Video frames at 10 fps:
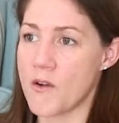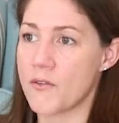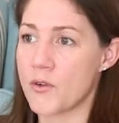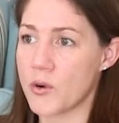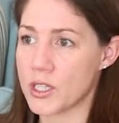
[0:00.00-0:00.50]

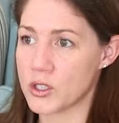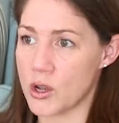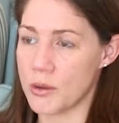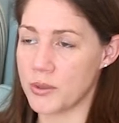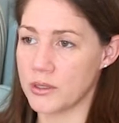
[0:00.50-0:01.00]
For
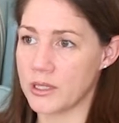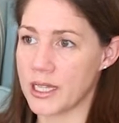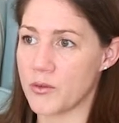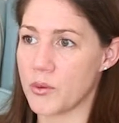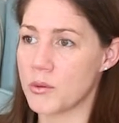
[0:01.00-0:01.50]
example,
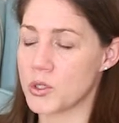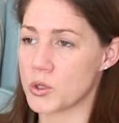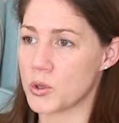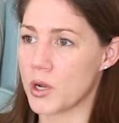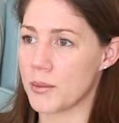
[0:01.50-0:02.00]
if we were to
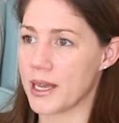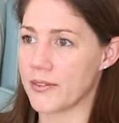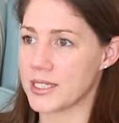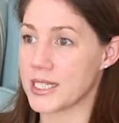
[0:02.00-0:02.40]
talk about the